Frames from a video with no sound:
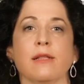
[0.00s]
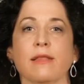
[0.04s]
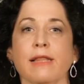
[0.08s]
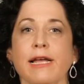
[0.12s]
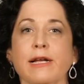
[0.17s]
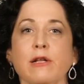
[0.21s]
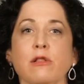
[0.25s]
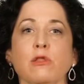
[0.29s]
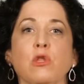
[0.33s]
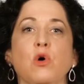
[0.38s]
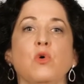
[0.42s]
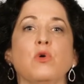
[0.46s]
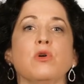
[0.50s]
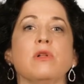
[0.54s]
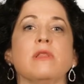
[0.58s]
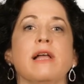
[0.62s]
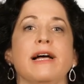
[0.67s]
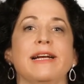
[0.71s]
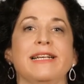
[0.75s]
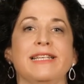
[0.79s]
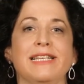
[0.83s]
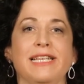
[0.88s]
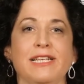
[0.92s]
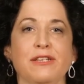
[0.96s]
like local
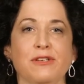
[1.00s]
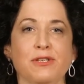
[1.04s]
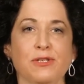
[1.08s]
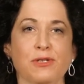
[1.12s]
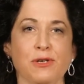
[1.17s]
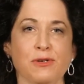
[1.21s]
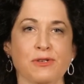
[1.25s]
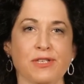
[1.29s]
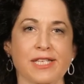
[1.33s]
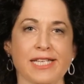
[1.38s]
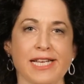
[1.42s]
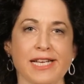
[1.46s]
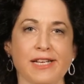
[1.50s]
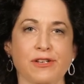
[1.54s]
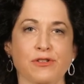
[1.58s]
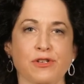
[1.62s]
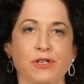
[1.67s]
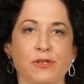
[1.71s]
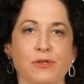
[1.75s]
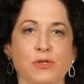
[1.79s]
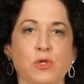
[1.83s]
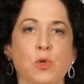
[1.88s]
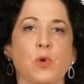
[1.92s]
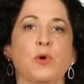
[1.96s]
IT
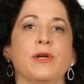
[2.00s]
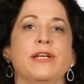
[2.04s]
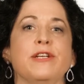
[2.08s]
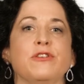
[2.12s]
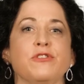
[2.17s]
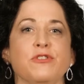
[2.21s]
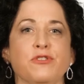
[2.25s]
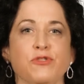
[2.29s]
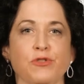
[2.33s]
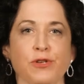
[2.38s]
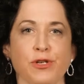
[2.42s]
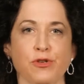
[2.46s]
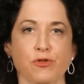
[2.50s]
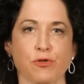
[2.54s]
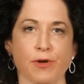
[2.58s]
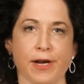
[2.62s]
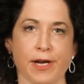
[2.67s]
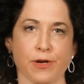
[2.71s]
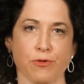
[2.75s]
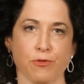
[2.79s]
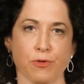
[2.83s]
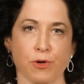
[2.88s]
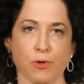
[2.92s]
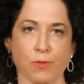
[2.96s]
associations or industry
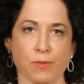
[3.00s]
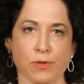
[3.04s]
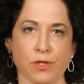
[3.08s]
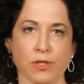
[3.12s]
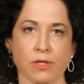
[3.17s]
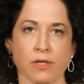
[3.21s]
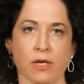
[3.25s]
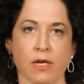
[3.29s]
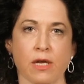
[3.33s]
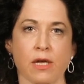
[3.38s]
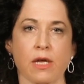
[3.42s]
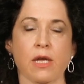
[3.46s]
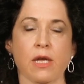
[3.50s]
trade groups.